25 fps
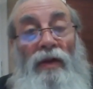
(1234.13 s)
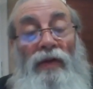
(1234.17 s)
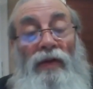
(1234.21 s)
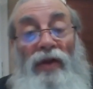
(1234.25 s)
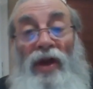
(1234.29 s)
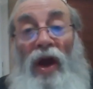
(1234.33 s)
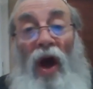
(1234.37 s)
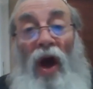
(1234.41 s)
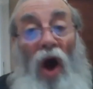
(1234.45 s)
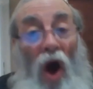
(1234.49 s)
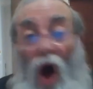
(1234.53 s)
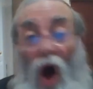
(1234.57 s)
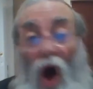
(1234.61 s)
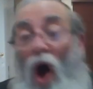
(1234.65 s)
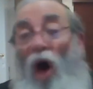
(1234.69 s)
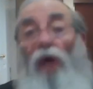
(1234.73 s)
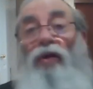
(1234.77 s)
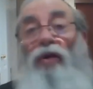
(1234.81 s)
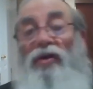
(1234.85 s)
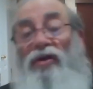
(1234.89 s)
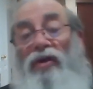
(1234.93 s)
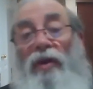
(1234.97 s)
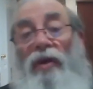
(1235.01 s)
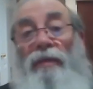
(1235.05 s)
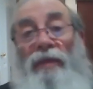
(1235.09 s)
The
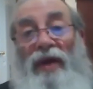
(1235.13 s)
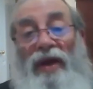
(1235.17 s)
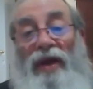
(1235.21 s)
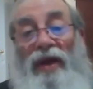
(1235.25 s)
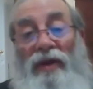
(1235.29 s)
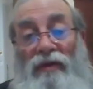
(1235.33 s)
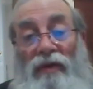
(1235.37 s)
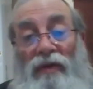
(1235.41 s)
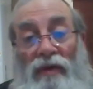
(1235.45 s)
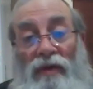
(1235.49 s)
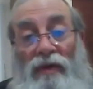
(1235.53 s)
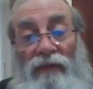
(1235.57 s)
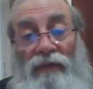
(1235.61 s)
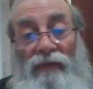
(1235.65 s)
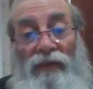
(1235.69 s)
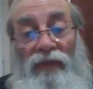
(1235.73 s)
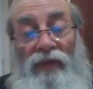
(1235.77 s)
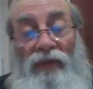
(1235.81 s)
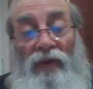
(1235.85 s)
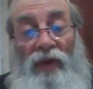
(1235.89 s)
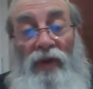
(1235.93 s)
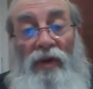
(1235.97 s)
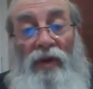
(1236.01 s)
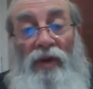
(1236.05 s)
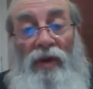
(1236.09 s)
ultimate
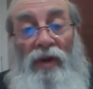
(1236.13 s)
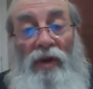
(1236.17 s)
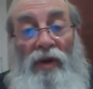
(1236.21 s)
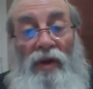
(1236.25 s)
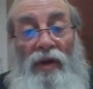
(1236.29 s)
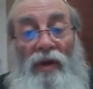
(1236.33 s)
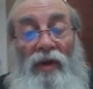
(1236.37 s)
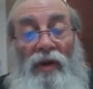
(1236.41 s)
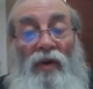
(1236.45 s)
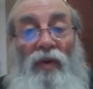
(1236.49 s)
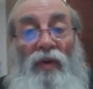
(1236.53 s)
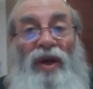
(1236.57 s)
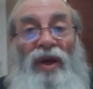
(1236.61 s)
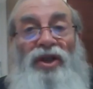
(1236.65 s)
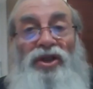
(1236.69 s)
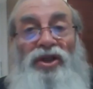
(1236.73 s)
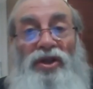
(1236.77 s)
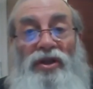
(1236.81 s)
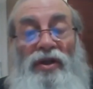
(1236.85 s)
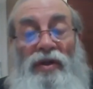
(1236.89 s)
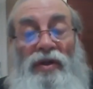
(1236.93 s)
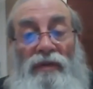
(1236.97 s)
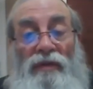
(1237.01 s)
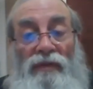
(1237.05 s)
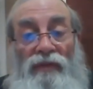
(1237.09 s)

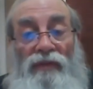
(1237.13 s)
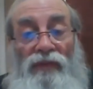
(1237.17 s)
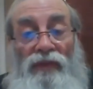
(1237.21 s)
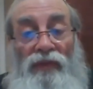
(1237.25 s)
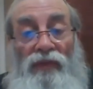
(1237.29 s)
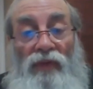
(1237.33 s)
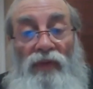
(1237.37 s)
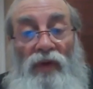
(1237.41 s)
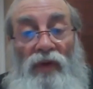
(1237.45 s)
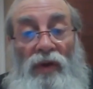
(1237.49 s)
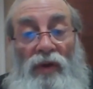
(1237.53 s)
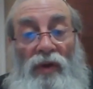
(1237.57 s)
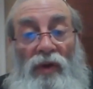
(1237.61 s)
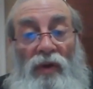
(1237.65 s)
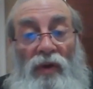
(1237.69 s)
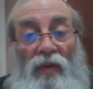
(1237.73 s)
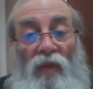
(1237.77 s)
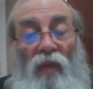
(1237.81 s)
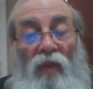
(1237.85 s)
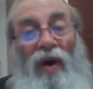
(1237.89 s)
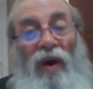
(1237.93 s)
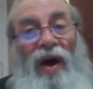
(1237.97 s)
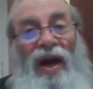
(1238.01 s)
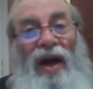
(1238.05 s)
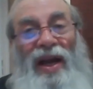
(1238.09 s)
question,
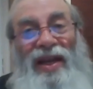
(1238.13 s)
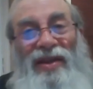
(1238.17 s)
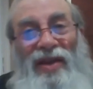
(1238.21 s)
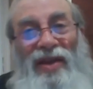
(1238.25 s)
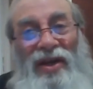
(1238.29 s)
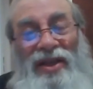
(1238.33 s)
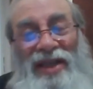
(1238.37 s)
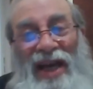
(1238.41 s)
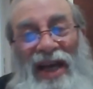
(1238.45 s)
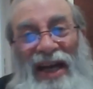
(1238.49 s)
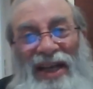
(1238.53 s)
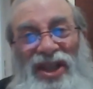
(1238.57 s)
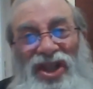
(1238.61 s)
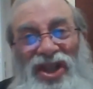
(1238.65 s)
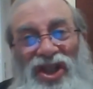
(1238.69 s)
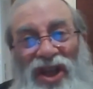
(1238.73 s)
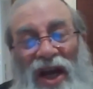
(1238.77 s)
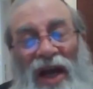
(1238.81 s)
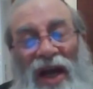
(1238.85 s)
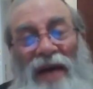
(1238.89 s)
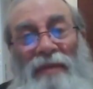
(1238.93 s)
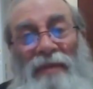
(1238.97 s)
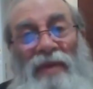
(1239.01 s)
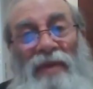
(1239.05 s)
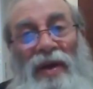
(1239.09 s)
why does
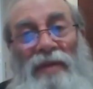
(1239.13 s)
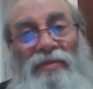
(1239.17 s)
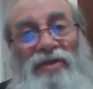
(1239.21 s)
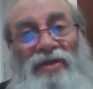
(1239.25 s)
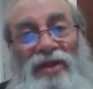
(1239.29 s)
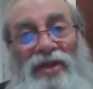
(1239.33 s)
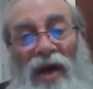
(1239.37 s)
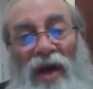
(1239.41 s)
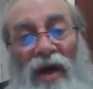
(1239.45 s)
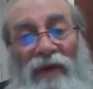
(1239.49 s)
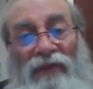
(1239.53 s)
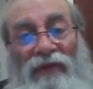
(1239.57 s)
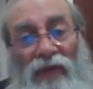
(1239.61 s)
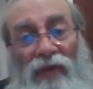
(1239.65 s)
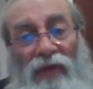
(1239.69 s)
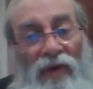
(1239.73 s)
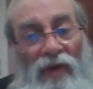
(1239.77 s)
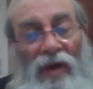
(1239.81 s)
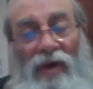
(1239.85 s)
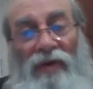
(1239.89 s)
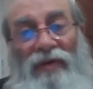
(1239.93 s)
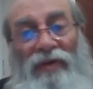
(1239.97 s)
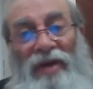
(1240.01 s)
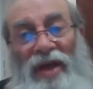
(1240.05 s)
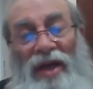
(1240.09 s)
Hashem himself
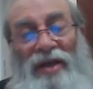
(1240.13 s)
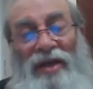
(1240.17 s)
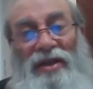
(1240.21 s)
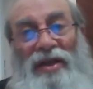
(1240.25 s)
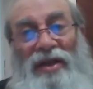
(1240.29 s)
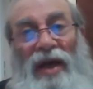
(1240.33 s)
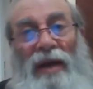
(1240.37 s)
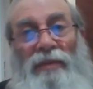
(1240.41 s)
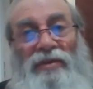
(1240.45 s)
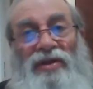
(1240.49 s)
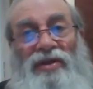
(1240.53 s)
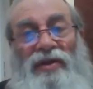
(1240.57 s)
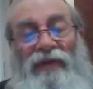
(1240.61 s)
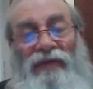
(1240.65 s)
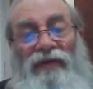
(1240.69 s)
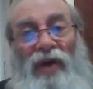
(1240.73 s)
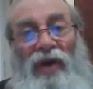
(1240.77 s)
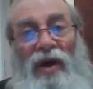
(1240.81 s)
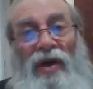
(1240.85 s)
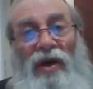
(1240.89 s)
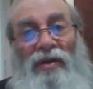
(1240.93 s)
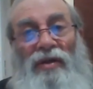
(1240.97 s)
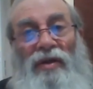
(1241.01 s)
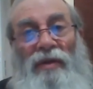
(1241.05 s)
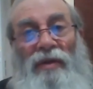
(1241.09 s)
call Kriyas Yam Suf
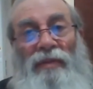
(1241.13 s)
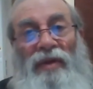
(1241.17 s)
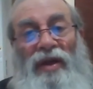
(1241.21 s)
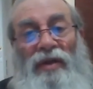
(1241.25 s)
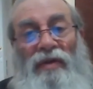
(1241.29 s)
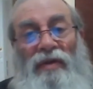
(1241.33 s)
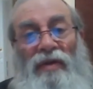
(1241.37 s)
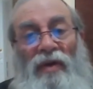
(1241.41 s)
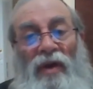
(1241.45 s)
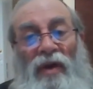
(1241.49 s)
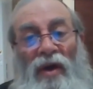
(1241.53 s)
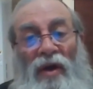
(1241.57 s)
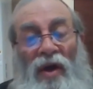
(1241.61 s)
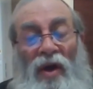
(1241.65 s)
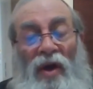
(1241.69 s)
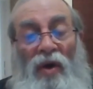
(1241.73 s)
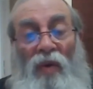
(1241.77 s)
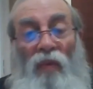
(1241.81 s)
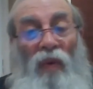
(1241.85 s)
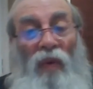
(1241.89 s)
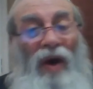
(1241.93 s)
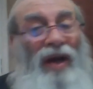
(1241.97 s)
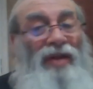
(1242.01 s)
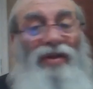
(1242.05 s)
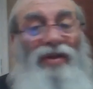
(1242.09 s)
the ultimate?
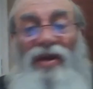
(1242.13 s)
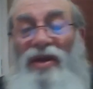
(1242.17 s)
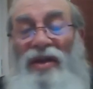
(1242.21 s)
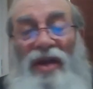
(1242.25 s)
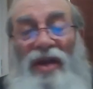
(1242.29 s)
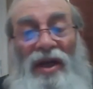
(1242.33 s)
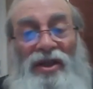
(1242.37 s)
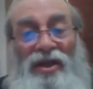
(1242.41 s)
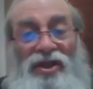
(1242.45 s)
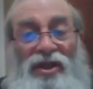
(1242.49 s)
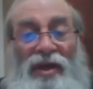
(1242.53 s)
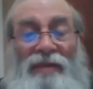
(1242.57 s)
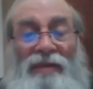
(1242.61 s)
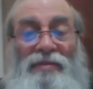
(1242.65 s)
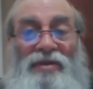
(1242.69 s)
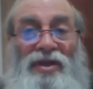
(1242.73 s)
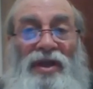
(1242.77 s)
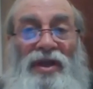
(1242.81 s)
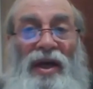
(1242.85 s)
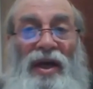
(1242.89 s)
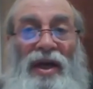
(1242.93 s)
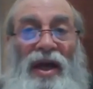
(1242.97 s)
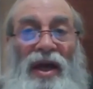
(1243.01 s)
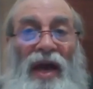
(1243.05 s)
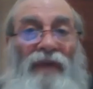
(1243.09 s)
Why didn't Hashem
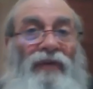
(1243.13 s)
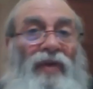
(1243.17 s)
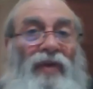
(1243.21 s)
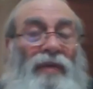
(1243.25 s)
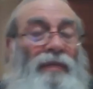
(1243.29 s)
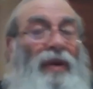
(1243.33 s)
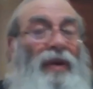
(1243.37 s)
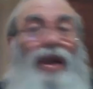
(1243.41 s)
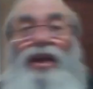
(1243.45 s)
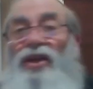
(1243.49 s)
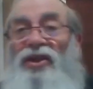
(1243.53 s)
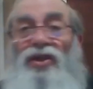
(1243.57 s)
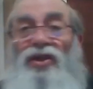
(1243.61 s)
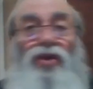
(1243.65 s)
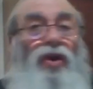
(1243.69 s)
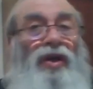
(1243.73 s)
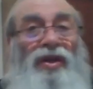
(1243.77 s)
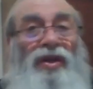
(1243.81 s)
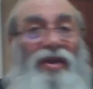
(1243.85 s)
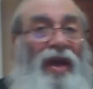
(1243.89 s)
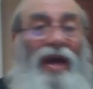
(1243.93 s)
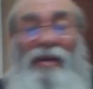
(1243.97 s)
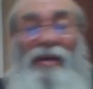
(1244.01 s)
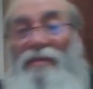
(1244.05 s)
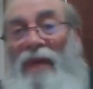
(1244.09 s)
say, everybody saw
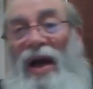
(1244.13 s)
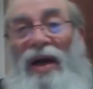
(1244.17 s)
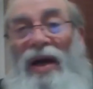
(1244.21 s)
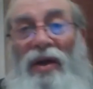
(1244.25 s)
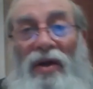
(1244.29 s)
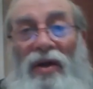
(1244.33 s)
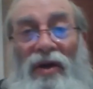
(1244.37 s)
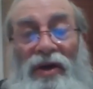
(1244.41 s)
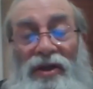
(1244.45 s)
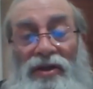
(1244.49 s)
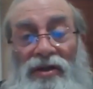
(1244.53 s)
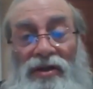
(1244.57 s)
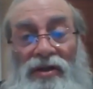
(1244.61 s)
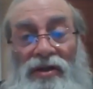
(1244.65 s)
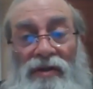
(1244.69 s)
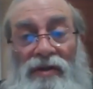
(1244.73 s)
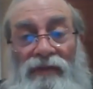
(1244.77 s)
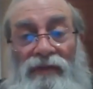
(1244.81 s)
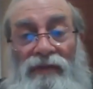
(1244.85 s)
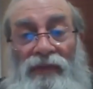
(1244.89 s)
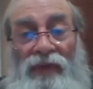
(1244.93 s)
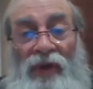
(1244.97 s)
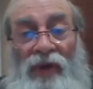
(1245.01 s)
10 Makkos?